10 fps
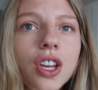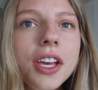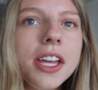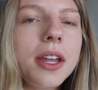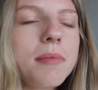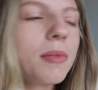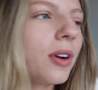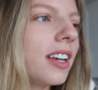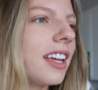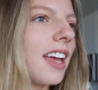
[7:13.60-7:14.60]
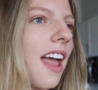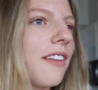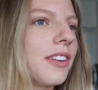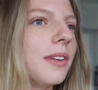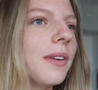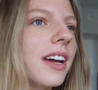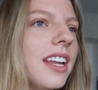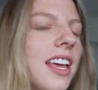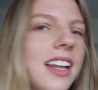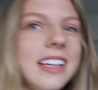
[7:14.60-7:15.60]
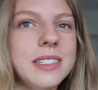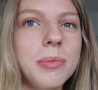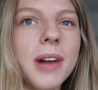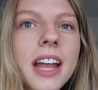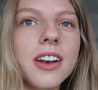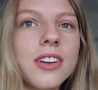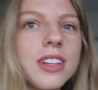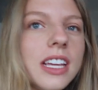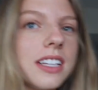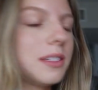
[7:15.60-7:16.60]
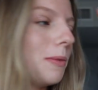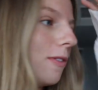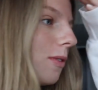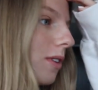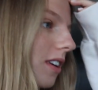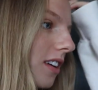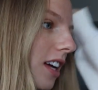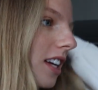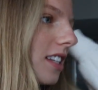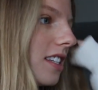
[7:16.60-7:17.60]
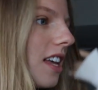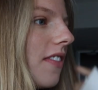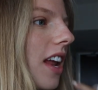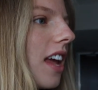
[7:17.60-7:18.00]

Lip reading: Good morning, everyone. It is bright and early. It's before 7 a.m.